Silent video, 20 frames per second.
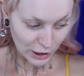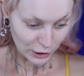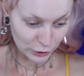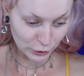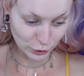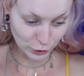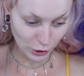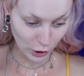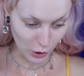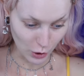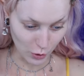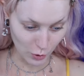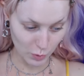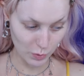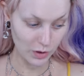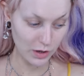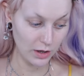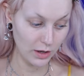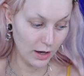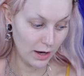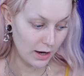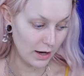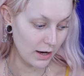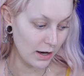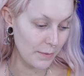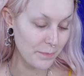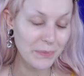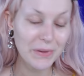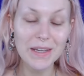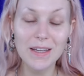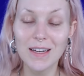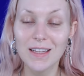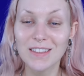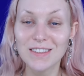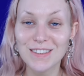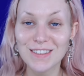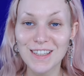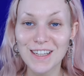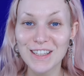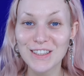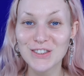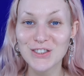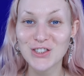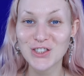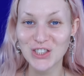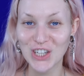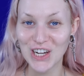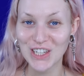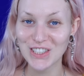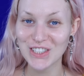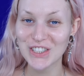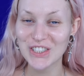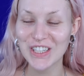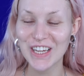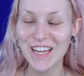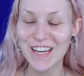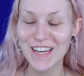So um, it is such